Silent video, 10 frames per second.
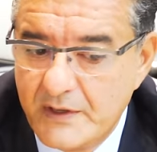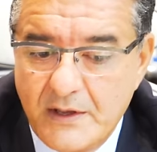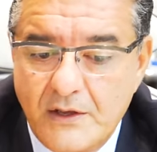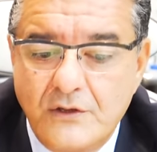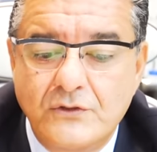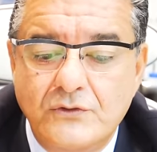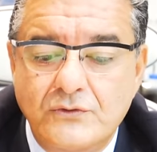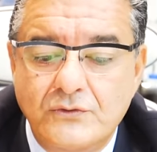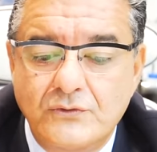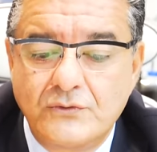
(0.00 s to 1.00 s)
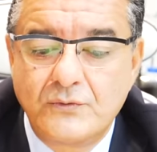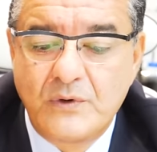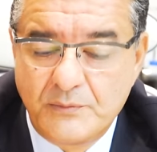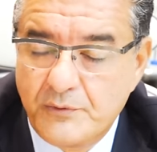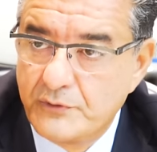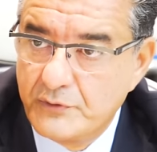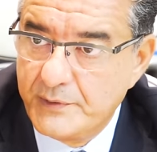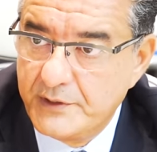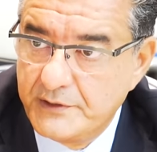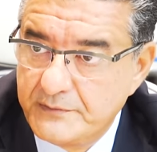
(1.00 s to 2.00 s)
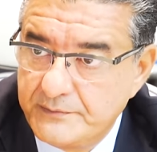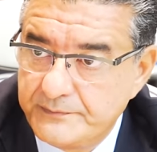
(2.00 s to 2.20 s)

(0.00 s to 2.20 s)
And how much is this? 1.2 million.